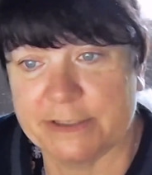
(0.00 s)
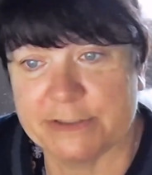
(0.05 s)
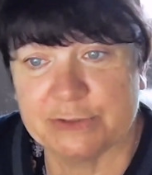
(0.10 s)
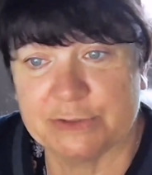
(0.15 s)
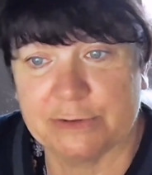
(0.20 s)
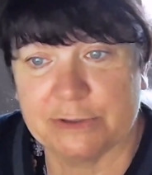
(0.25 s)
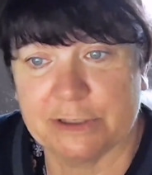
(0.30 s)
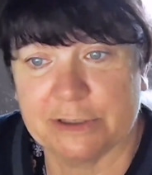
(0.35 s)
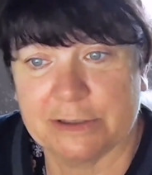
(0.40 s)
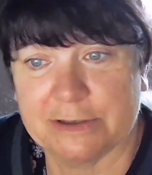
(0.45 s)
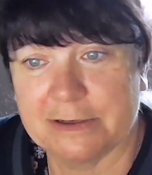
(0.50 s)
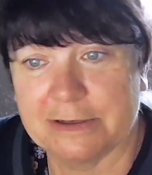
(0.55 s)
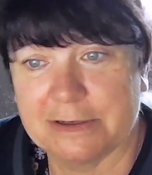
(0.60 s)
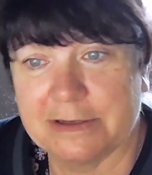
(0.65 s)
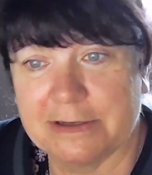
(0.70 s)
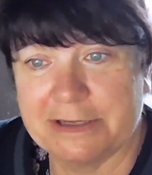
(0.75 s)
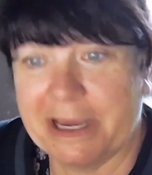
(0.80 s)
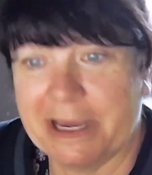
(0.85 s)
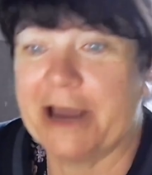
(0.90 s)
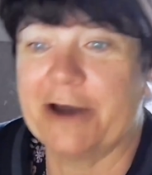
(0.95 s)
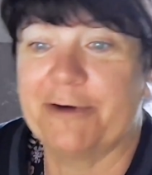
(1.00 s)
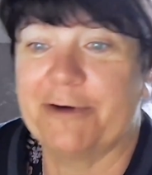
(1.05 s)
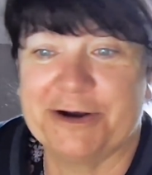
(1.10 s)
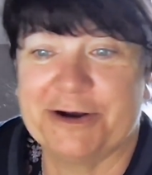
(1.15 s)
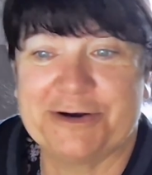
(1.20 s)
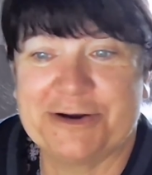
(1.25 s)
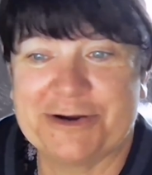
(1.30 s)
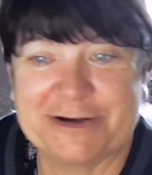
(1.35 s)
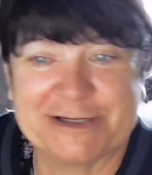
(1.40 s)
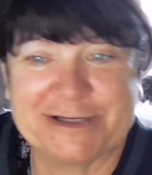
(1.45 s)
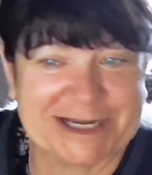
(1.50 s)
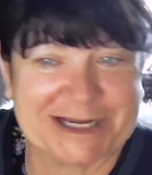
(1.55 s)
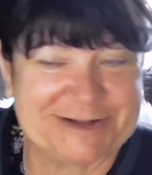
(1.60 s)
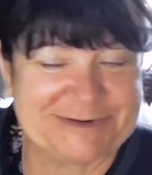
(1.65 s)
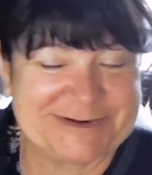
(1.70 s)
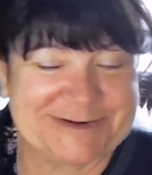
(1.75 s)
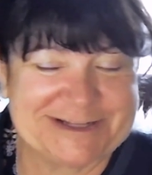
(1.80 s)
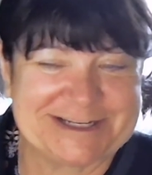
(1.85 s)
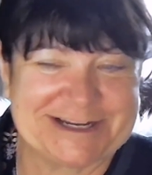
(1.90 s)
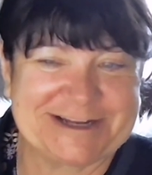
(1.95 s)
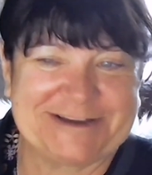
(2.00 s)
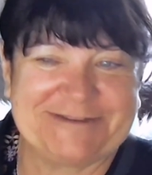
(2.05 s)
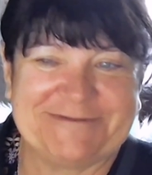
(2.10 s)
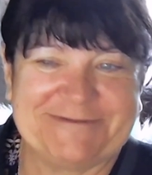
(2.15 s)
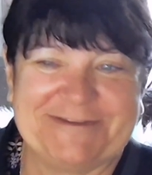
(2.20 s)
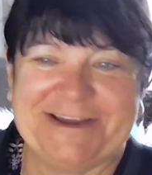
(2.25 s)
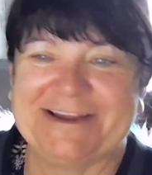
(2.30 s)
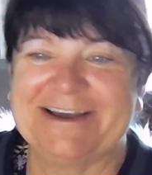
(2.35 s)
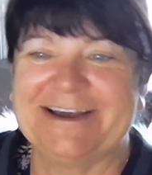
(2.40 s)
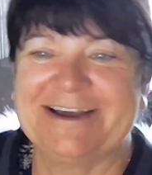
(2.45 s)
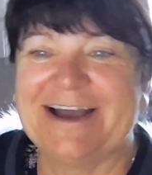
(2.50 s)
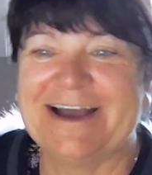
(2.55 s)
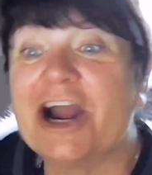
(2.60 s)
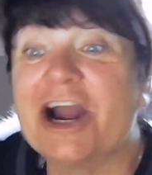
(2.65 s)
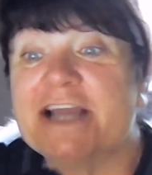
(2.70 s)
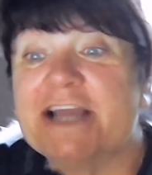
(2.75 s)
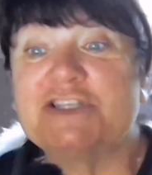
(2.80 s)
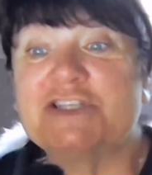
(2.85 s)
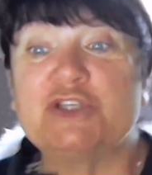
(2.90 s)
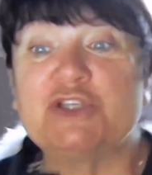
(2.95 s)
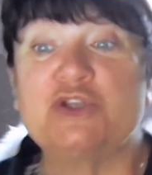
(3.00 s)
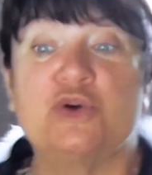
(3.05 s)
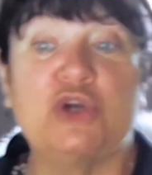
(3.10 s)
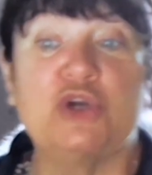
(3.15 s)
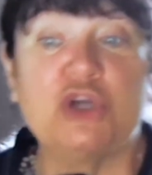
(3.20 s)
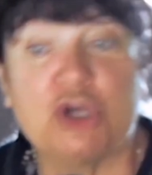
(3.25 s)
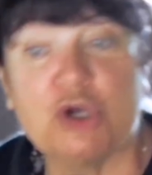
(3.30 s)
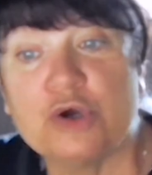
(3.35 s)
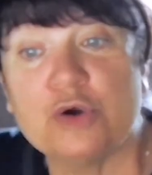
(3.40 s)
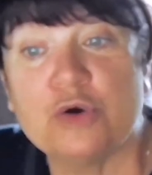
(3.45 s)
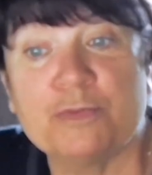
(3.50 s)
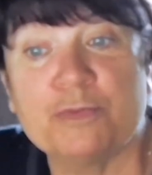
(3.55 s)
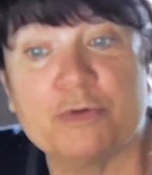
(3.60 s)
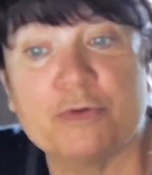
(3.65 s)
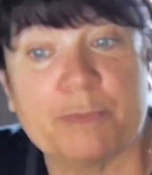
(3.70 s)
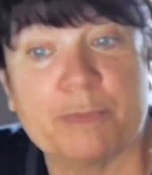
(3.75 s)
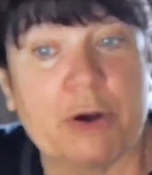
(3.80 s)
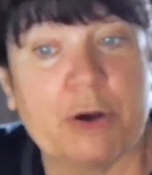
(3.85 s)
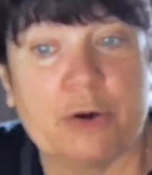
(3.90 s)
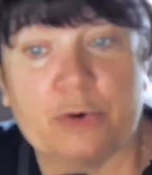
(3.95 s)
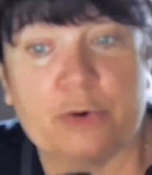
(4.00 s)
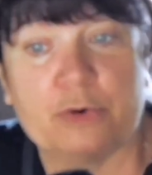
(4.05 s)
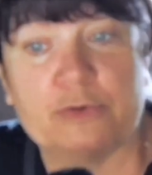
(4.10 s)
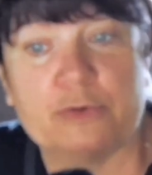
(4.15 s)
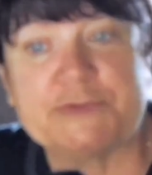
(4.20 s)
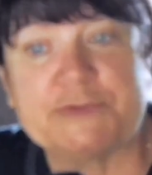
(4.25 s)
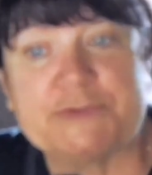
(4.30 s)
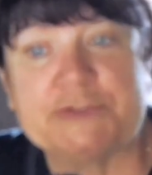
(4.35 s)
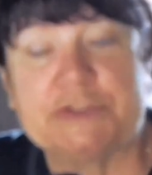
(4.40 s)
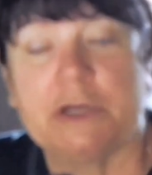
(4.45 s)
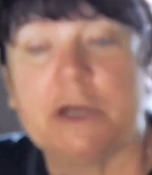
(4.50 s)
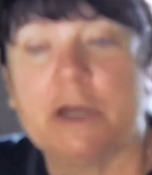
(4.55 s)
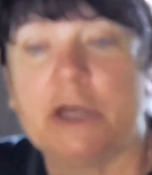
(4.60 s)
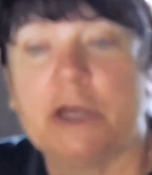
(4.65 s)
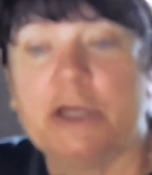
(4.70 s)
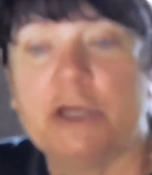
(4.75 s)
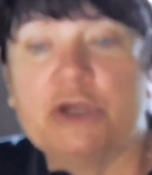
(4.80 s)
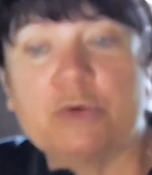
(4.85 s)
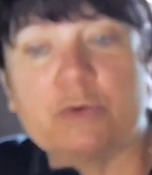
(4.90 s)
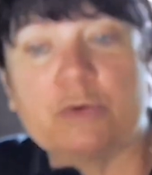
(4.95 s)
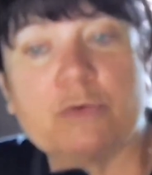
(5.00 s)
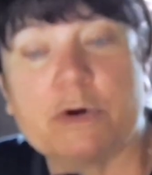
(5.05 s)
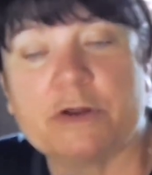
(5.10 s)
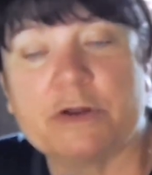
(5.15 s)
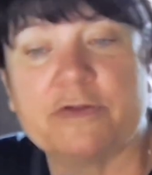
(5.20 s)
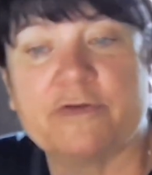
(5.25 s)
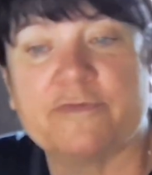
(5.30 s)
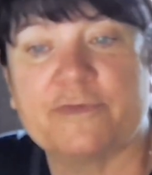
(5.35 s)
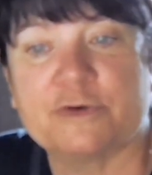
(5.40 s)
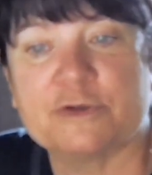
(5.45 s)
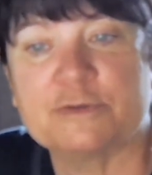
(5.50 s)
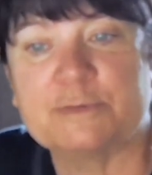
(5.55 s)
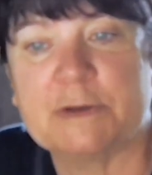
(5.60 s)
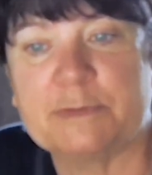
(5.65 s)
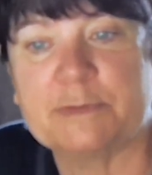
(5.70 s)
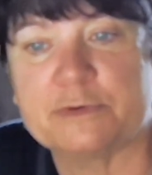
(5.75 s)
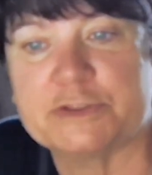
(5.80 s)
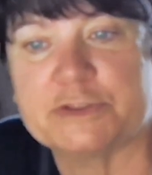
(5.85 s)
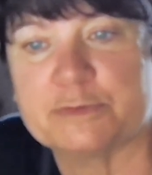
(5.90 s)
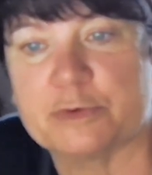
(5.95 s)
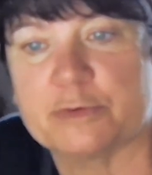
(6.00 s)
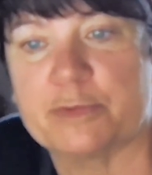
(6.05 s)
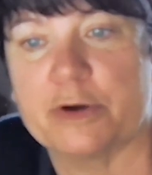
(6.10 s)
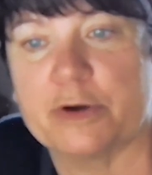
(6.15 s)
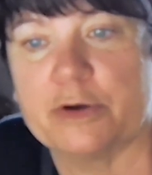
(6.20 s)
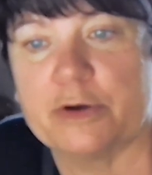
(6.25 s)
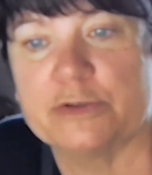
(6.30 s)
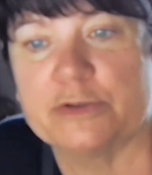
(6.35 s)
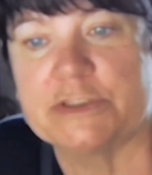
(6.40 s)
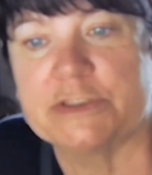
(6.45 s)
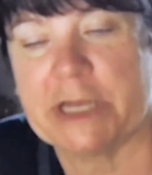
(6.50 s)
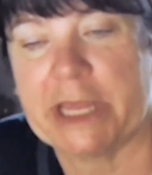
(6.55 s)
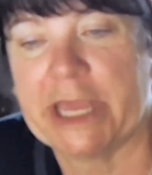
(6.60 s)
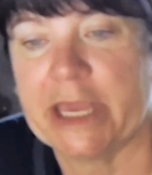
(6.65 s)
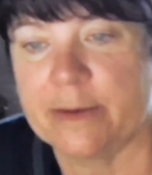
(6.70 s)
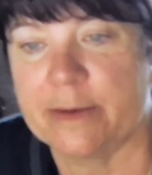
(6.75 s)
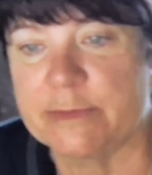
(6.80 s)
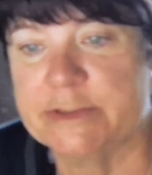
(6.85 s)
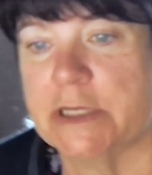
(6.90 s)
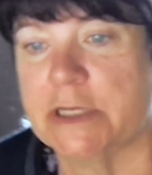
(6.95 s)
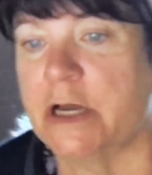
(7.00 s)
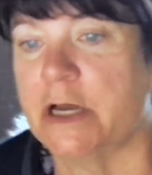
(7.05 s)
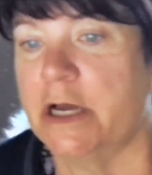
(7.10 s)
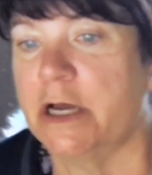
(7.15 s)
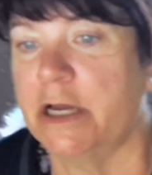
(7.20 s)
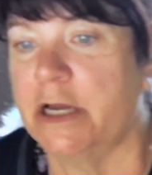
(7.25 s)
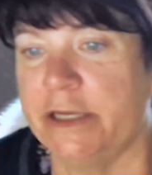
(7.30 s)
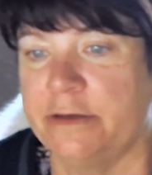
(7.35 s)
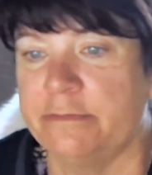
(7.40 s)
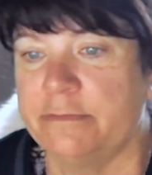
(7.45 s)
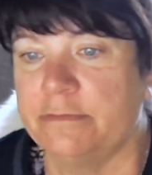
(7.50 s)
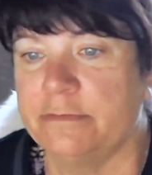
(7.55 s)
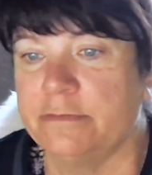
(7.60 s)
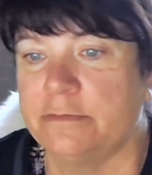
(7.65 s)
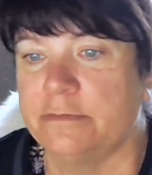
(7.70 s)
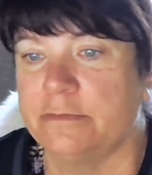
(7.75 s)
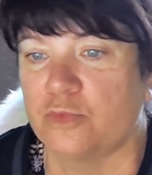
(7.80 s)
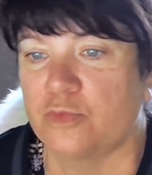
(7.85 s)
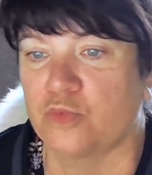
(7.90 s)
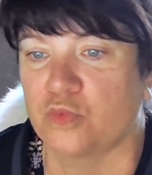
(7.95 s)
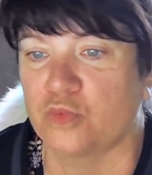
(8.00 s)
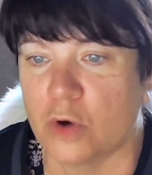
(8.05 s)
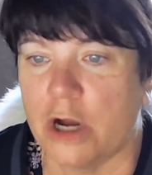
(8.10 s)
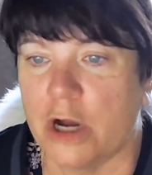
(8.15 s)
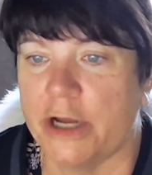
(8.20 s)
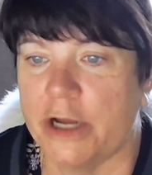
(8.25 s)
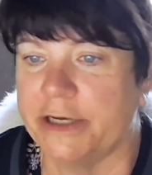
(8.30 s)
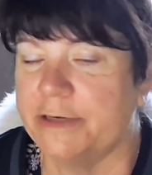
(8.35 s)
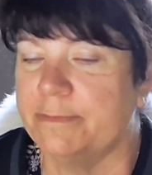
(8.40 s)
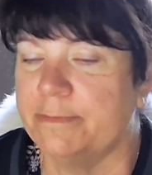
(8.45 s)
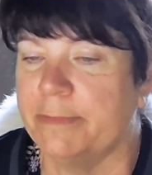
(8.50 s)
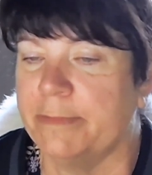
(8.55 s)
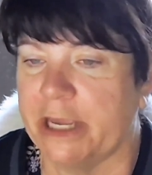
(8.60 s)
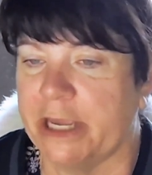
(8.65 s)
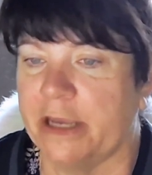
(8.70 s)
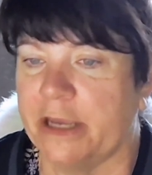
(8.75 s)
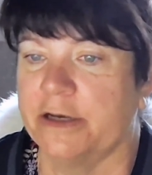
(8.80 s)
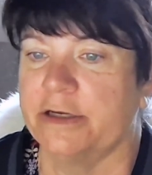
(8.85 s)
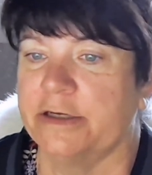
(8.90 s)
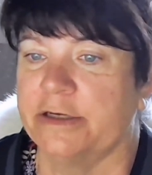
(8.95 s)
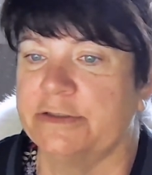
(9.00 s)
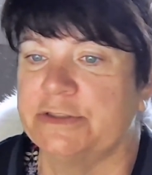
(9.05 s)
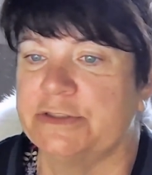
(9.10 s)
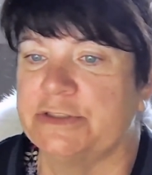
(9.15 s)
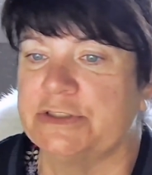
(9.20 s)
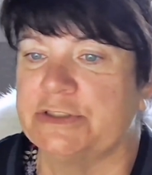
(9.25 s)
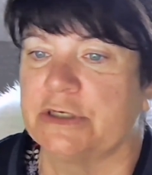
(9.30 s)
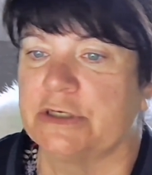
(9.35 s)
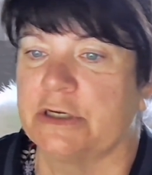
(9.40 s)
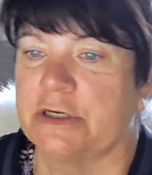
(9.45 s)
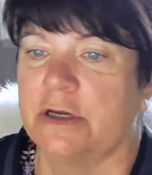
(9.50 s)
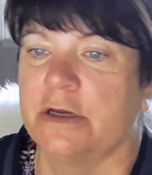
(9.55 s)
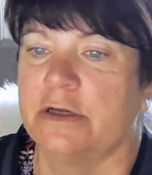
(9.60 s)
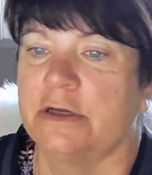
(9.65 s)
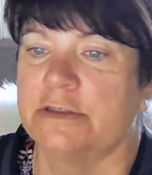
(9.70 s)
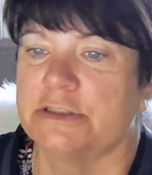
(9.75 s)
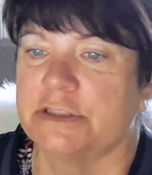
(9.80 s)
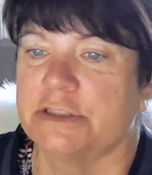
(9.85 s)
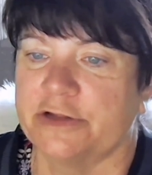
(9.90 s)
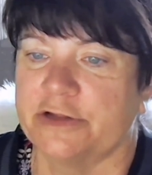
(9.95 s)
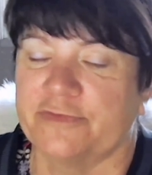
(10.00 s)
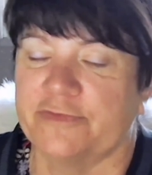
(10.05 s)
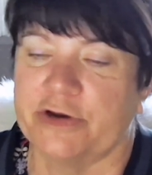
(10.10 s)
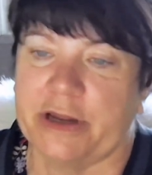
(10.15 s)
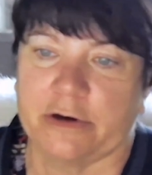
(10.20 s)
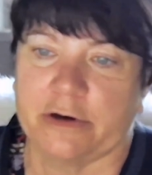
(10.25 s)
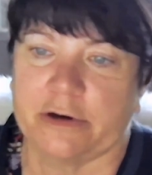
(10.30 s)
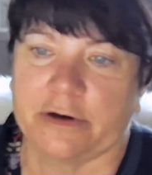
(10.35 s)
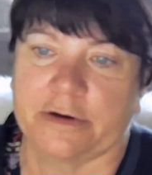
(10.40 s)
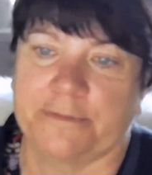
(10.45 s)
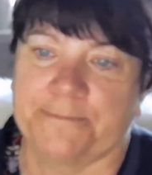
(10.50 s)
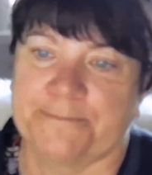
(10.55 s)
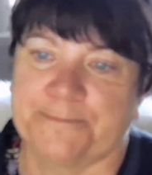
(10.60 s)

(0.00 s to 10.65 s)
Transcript: not sure. Yeah, we don't know exactly when it's gonna come in. All right, so you were one of the first people to propose an Amazon run, managed delivery network.